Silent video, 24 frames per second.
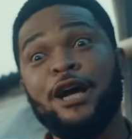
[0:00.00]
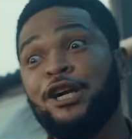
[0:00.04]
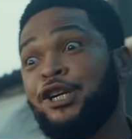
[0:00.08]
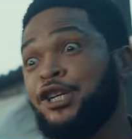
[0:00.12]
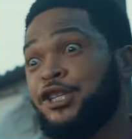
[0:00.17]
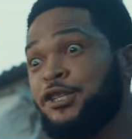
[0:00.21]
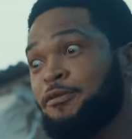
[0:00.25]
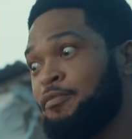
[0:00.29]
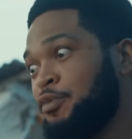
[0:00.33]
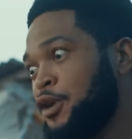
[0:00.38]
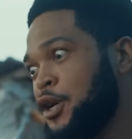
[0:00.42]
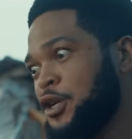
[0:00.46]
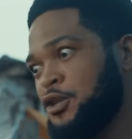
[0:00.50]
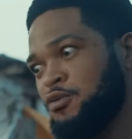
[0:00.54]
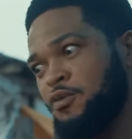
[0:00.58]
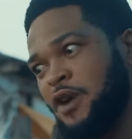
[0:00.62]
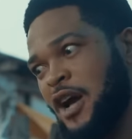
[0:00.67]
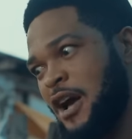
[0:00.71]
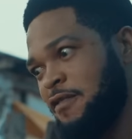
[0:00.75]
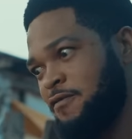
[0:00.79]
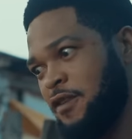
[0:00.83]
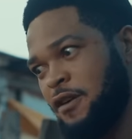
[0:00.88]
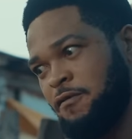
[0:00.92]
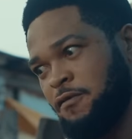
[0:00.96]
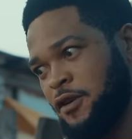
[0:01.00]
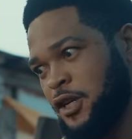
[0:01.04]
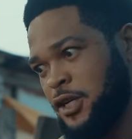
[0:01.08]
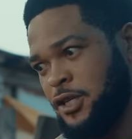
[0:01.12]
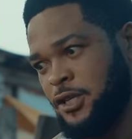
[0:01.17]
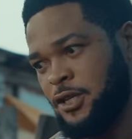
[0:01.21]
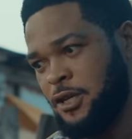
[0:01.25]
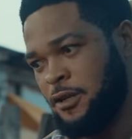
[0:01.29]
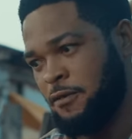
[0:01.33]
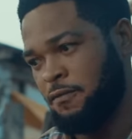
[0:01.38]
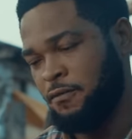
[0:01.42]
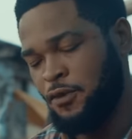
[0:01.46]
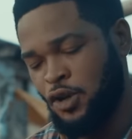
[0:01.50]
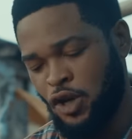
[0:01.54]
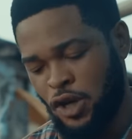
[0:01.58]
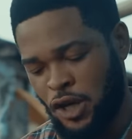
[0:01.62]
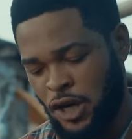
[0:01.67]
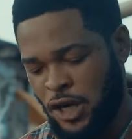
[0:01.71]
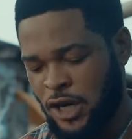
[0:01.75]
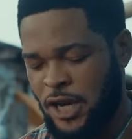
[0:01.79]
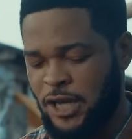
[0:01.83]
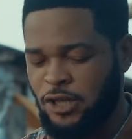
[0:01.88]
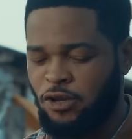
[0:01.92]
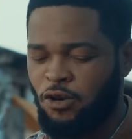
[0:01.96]
this place, we have everything.
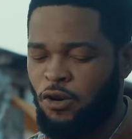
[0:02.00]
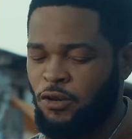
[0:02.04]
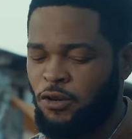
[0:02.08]
Glass